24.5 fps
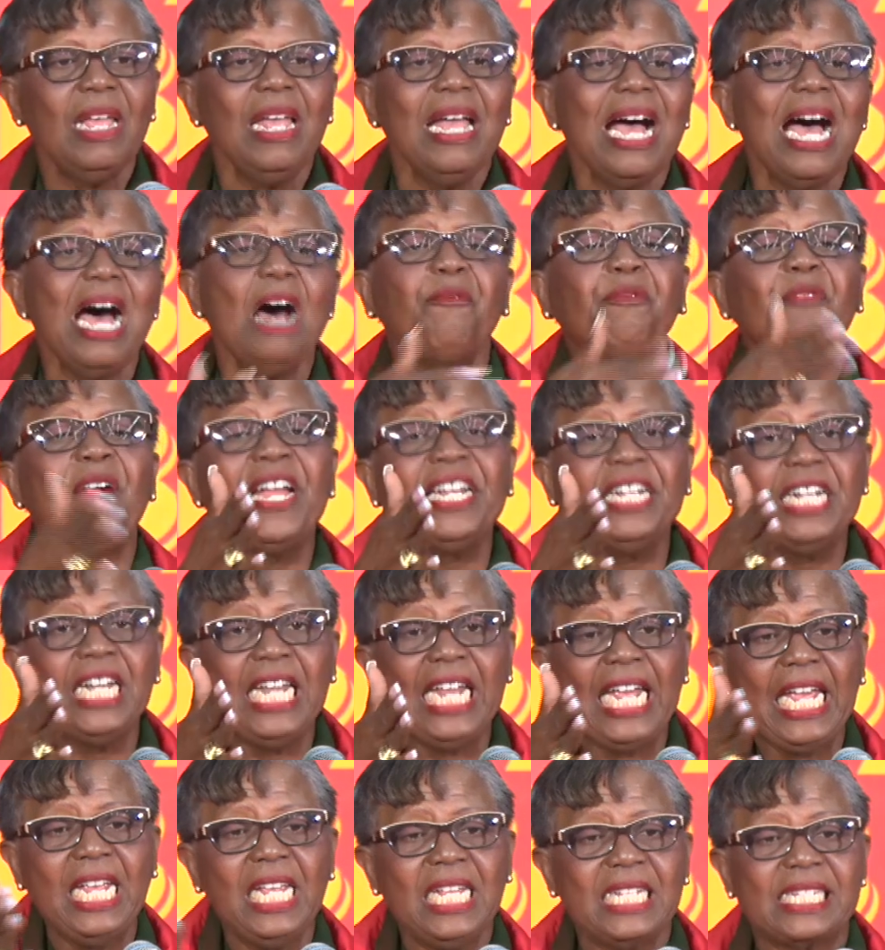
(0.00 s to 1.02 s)
And
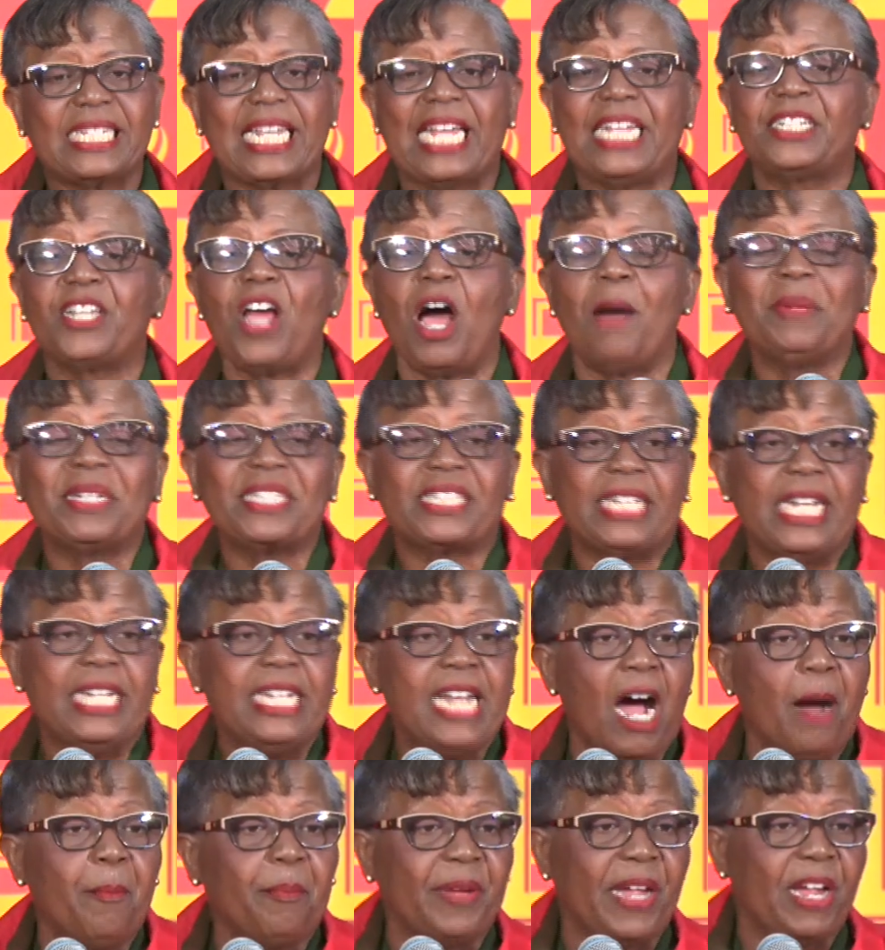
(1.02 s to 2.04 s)
finally, St. Thomas the
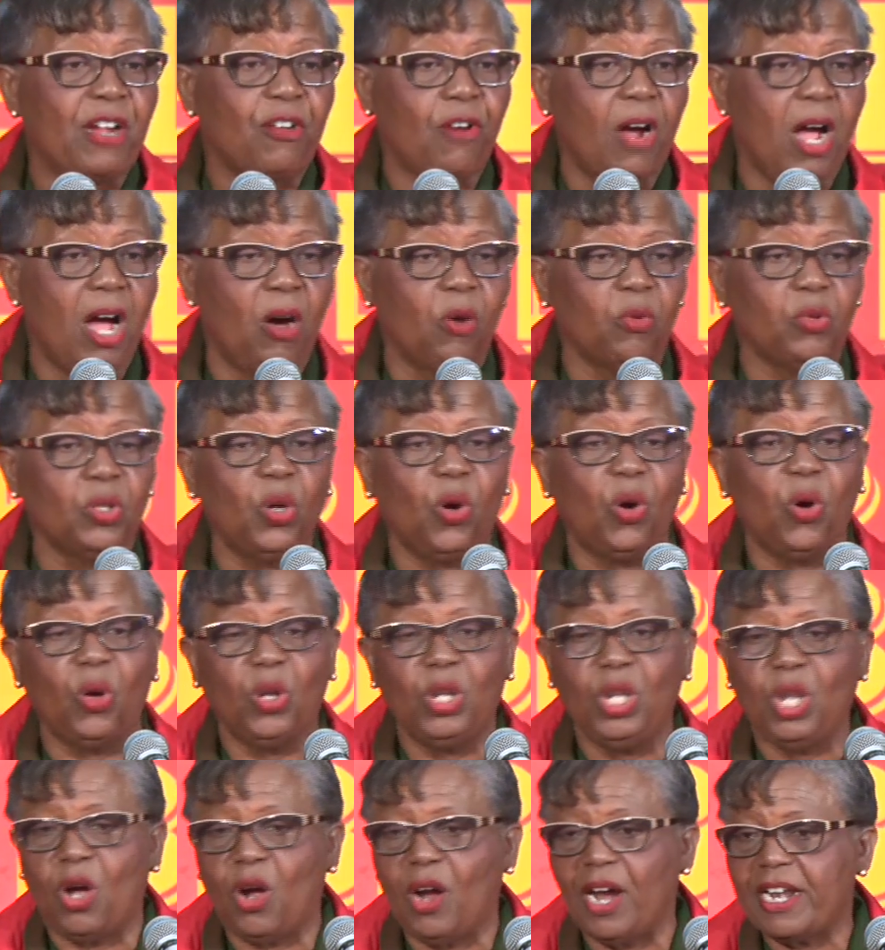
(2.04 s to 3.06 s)
dumping ground. Oh,
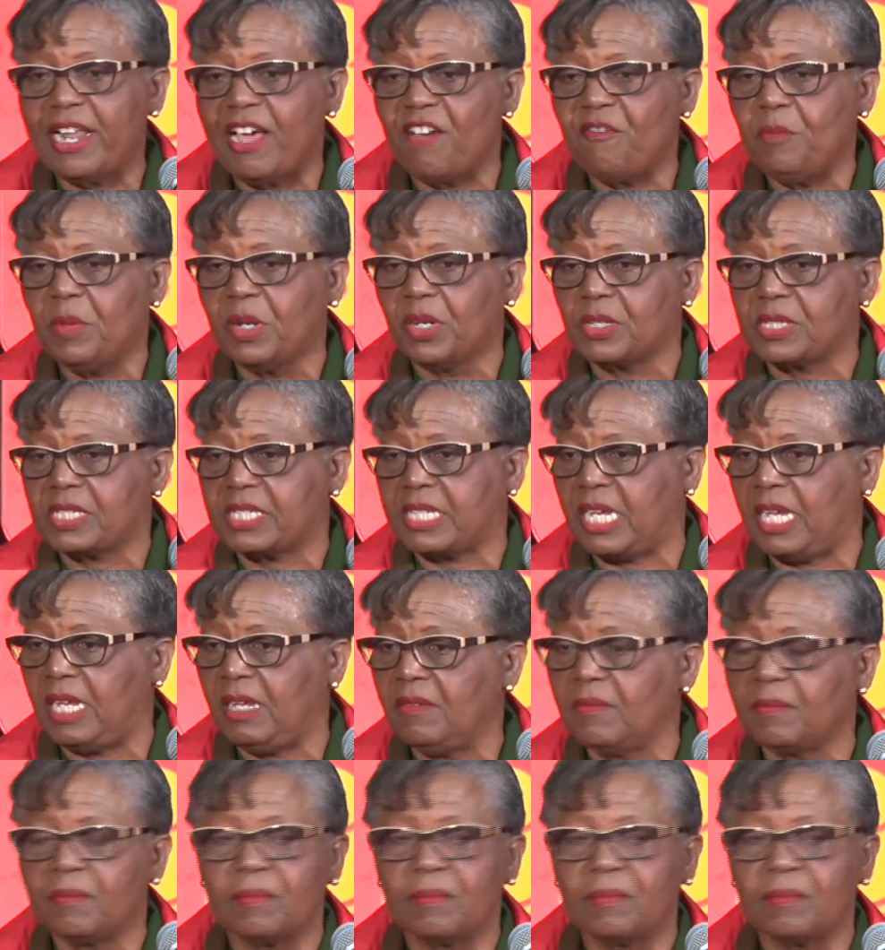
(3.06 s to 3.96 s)
Lord have mercy.